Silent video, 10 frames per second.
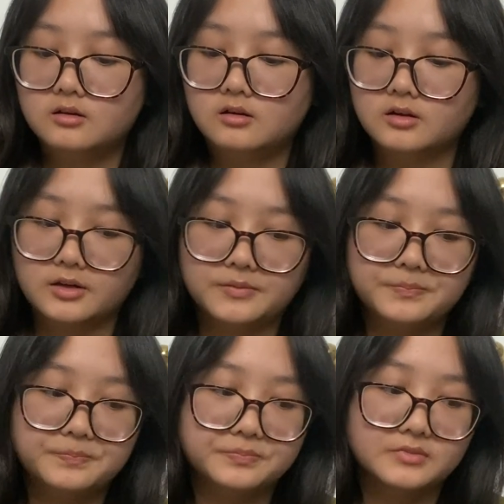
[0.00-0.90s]
Okay,
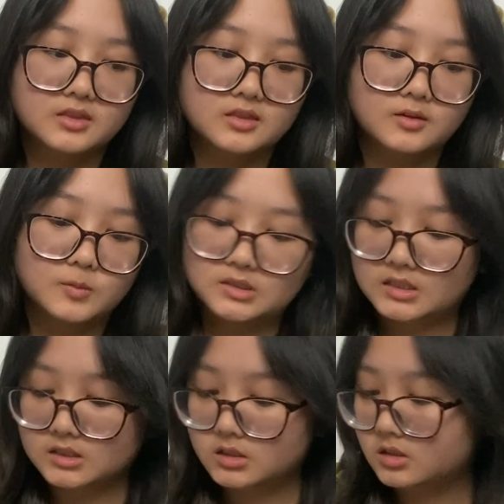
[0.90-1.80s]
what's
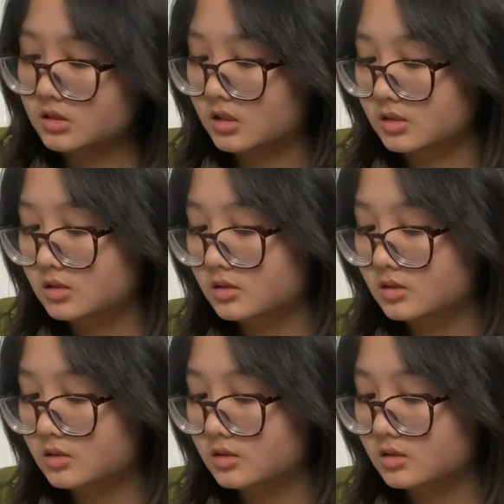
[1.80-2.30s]
next, guys?